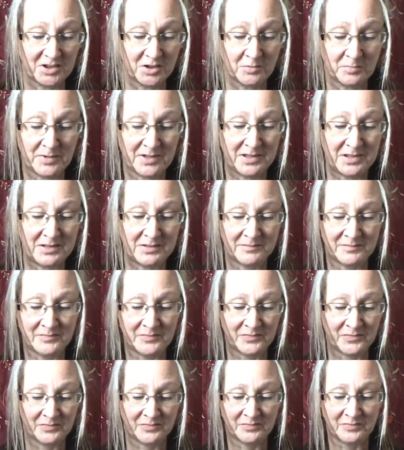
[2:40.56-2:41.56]
be
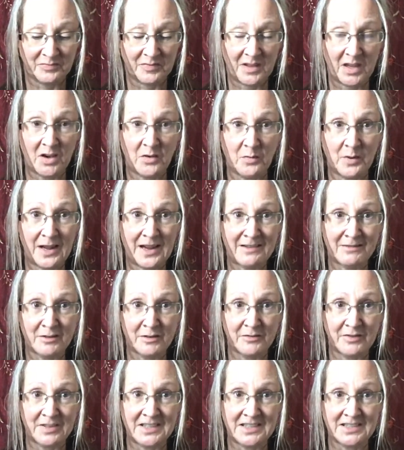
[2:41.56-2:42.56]
aware
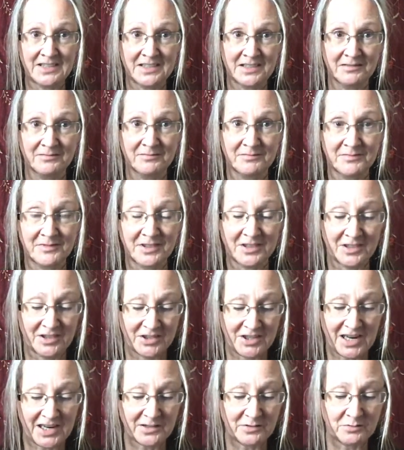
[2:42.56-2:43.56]
of his
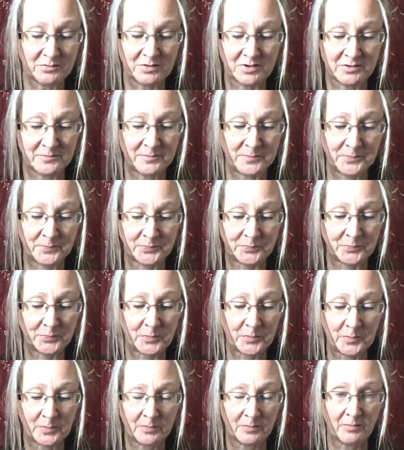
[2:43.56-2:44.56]
channeled
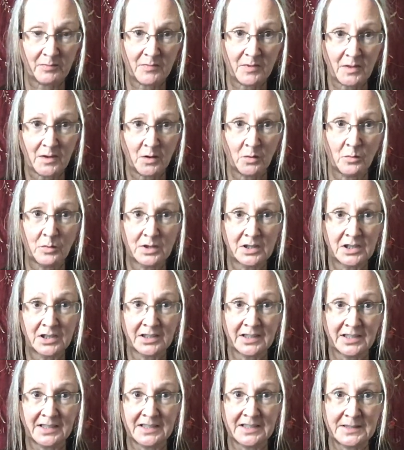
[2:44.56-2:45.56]

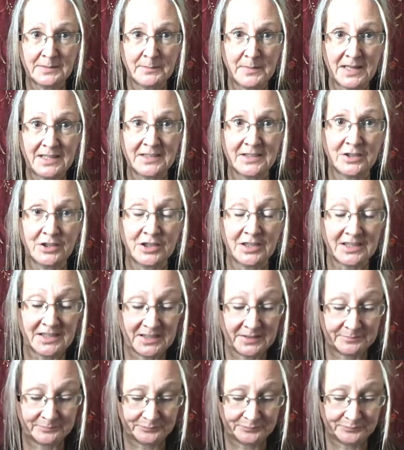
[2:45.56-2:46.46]
work and his messages.